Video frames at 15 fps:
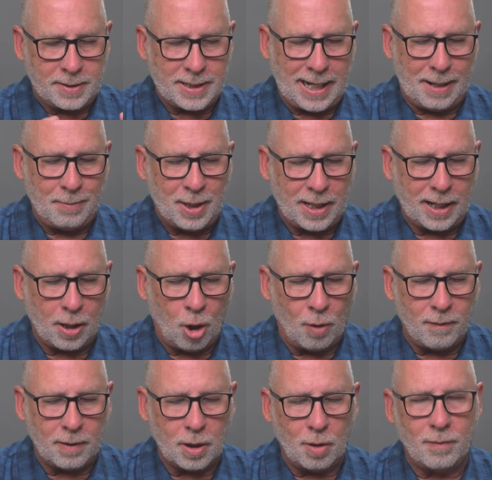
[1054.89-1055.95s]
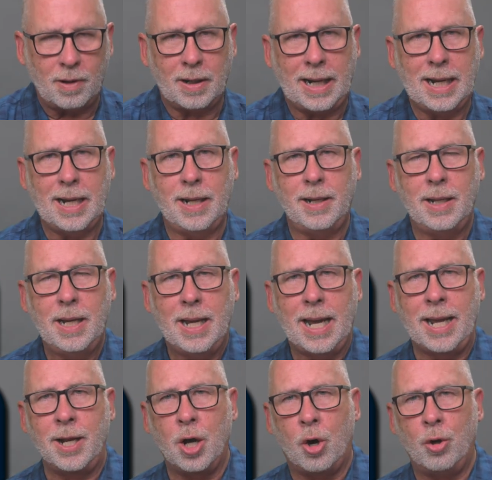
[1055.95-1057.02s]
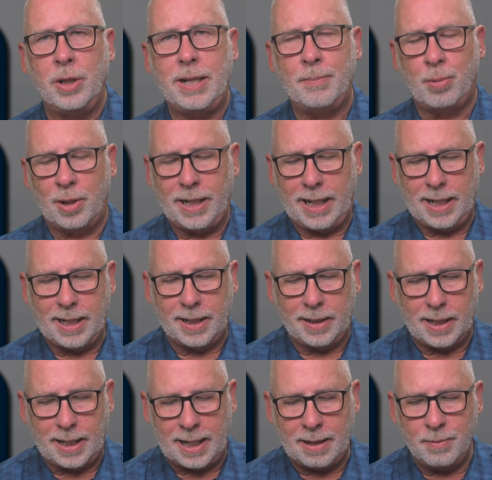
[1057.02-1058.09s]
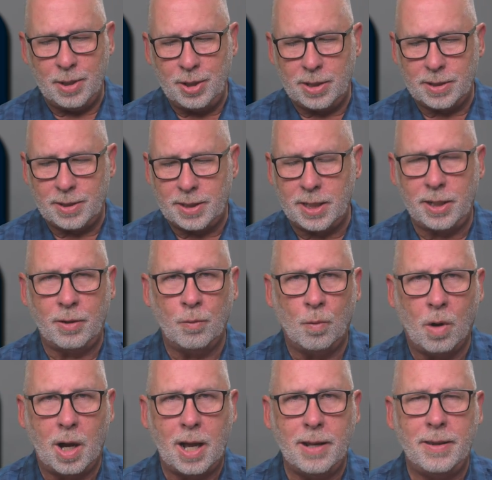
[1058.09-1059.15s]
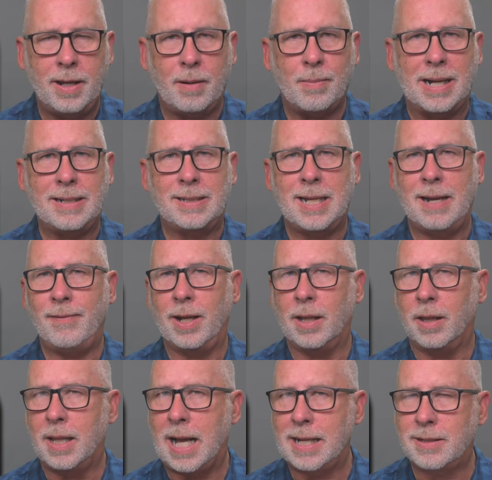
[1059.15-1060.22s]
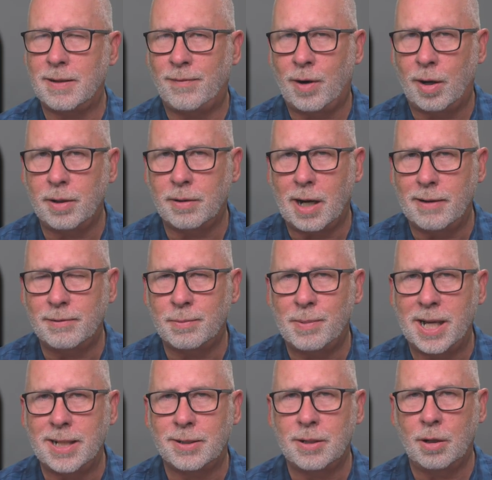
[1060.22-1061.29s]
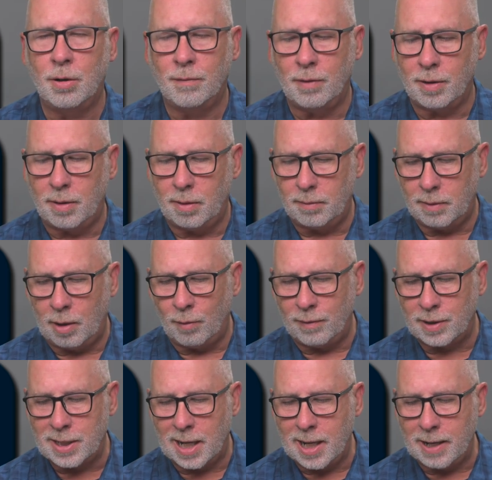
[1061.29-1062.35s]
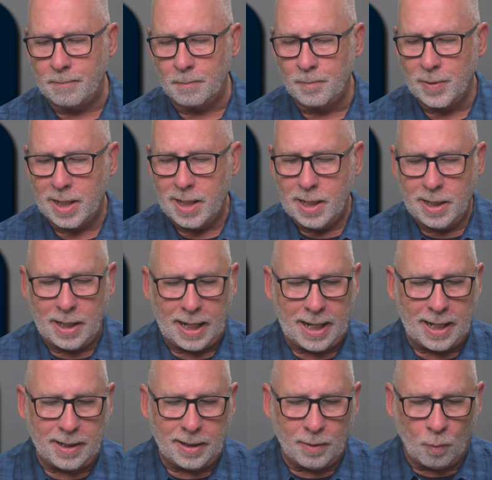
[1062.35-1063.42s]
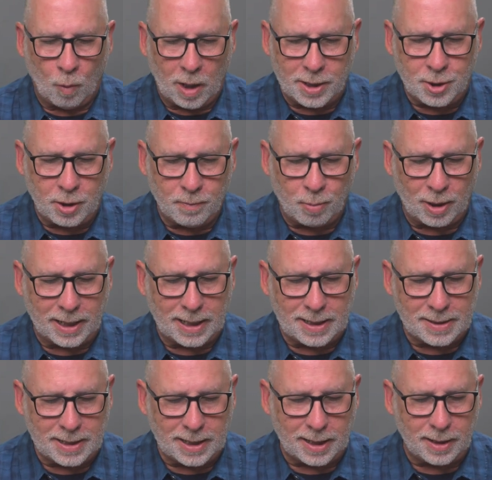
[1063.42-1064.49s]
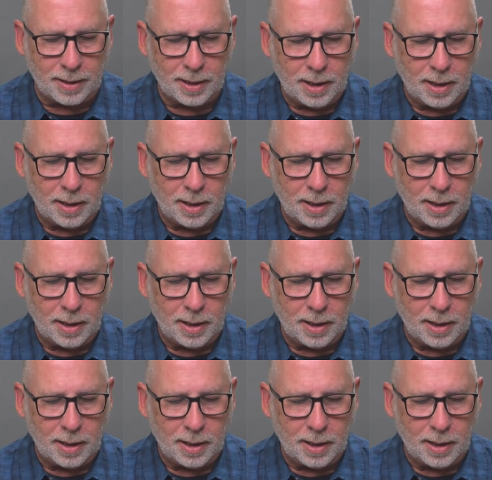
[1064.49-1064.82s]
same thing over and over again and only bring in the images that you want, thereby saving lots of hard drive space over, over time. And once you bring these in,